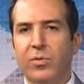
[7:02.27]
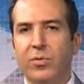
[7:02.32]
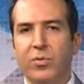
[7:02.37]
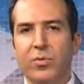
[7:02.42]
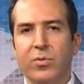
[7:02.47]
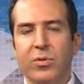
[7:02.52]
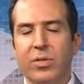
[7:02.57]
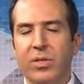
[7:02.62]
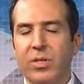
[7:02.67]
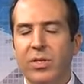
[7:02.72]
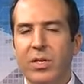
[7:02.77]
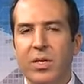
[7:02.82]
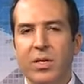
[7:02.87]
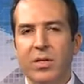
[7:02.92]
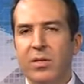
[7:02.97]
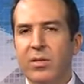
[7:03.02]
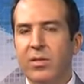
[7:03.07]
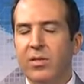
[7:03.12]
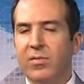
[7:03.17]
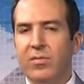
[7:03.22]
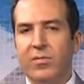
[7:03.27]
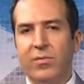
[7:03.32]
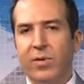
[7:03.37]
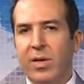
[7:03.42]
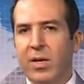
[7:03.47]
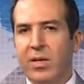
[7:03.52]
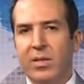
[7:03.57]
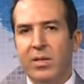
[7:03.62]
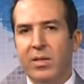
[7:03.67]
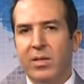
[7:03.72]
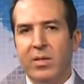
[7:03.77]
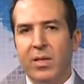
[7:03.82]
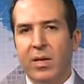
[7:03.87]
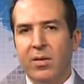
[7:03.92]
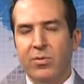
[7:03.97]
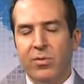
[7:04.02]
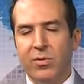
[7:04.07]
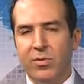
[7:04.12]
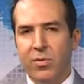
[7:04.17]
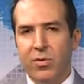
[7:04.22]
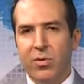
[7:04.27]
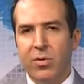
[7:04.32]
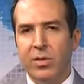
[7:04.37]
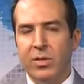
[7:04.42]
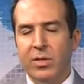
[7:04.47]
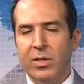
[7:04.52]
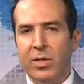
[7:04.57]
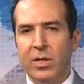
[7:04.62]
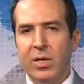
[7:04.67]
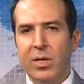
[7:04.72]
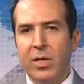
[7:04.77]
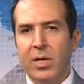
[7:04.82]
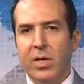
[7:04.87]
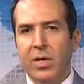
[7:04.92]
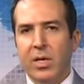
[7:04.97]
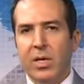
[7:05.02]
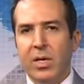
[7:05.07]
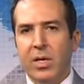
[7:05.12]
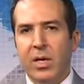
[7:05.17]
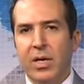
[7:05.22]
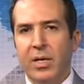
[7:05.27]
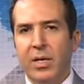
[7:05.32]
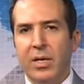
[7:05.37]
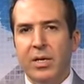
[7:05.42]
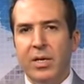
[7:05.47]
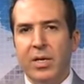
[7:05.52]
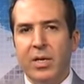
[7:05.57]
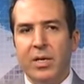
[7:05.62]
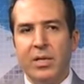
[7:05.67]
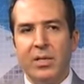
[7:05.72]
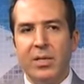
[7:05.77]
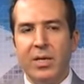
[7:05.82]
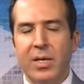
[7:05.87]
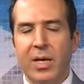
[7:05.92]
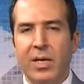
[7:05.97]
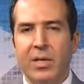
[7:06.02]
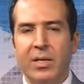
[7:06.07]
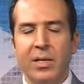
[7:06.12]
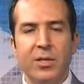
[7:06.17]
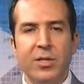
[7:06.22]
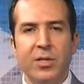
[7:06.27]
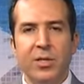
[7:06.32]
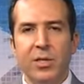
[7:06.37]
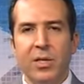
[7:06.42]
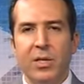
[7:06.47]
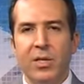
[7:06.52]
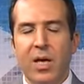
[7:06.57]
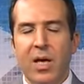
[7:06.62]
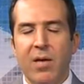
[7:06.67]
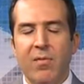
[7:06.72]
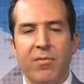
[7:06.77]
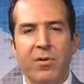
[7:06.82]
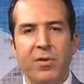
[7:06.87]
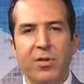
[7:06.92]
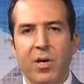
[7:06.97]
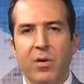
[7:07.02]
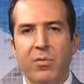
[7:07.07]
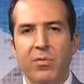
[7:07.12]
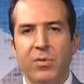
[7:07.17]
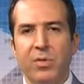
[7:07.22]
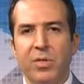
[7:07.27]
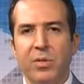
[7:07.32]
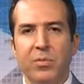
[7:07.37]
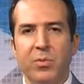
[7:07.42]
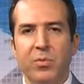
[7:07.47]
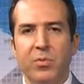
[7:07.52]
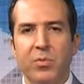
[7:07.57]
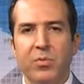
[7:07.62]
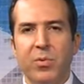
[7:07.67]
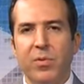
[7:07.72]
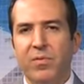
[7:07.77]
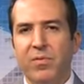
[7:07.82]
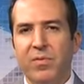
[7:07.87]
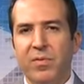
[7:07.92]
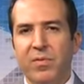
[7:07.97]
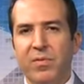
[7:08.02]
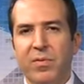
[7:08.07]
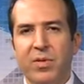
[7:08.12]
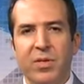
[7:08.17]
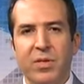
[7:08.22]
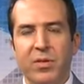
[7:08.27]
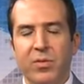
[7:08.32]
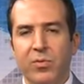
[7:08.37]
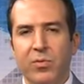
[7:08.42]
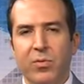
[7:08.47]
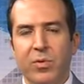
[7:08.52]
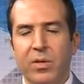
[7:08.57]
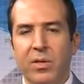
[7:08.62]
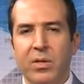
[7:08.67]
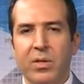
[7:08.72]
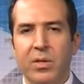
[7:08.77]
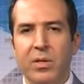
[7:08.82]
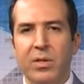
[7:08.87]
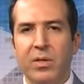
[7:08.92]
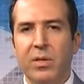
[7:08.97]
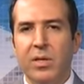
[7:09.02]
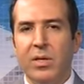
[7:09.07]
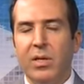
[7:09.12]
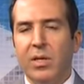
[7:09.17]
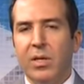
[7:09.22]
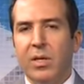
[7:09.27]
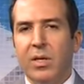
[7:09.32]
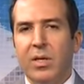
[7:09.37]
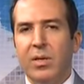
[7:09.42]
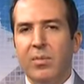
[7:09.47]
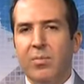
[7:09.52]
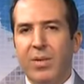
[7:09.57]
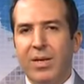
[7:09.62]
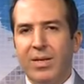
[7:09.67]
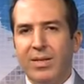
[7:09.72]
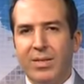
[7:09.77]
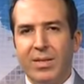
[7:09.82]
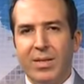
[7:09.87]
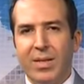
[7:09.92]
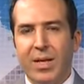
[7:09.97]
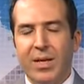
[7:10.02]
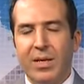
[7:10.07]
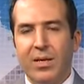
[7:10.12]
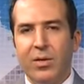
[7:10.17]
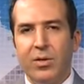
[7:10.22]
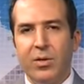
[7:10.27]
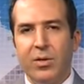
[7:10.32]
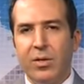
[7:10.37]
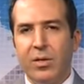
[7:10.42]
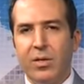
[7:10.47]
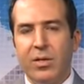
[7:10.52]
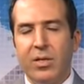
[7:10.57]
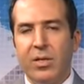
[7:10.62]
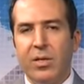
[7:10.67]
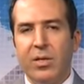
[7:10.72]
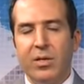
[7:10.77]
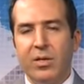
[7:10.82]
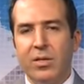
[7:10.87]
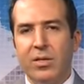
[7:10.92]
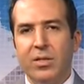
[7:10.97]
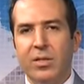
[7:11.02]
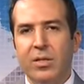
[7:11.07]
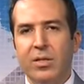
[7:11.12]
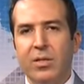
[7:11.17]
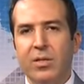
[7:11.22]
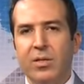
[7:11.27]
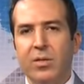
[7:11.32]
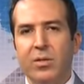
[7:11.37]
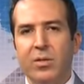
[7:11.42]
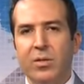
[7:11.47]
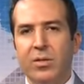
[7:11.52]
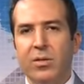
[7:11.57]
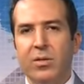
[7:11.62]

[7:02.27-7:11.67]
to $300,000, $400,000. In a country like Nigeria, the average, I would say, between $150,000 and $200,000. In places like DRC,